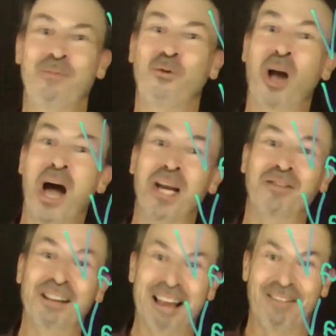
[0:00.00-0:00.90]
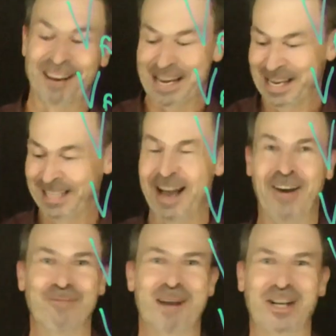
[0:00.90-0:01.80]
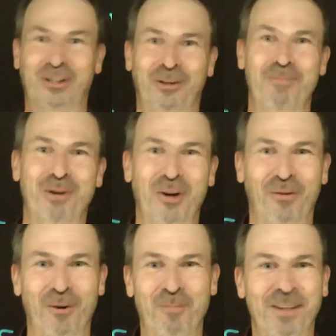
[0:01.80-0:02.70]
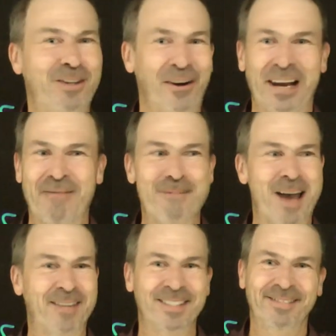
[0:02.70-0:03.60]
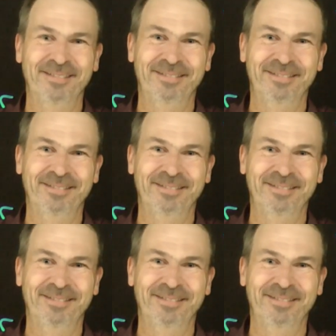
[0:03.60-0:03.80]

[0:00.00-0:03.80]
Kind of lovely, kind of magical and beautiful. Gotta love maths.